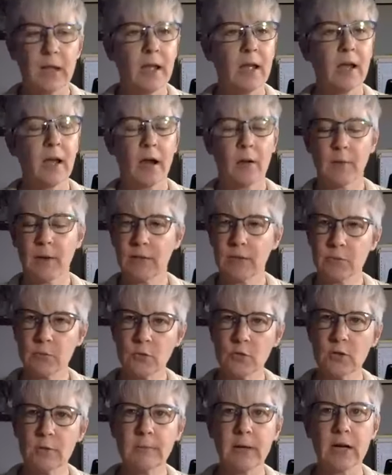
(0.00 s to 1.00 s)
I read
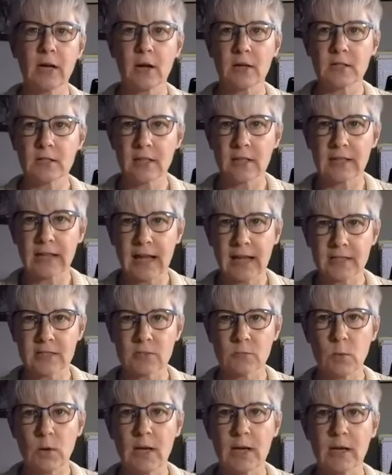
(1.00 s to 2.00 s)
through them, I got to the
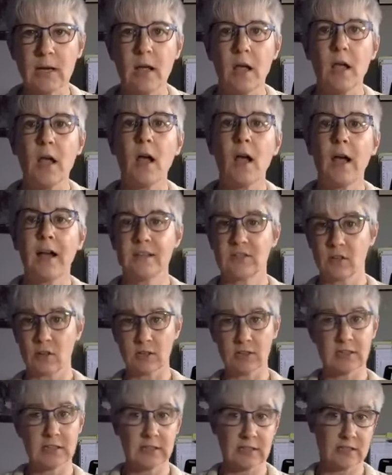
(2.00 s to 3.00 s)
last one, I
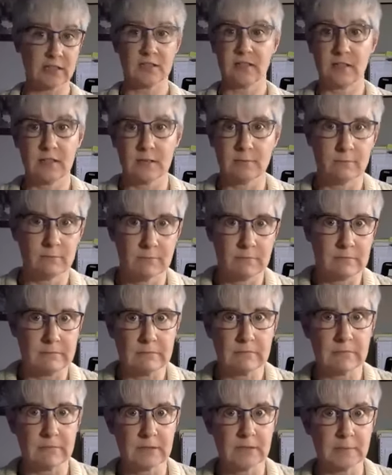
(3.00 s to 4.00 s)
started to listen to the
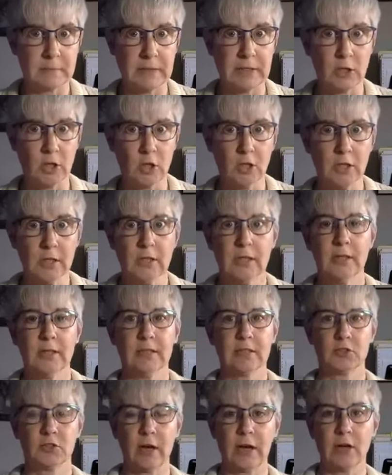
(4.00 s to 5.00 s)
speaker,
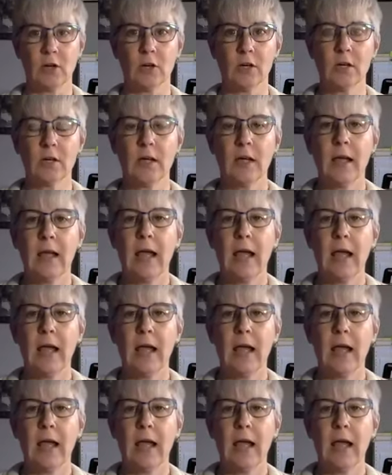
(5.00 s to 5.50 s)
the trainer,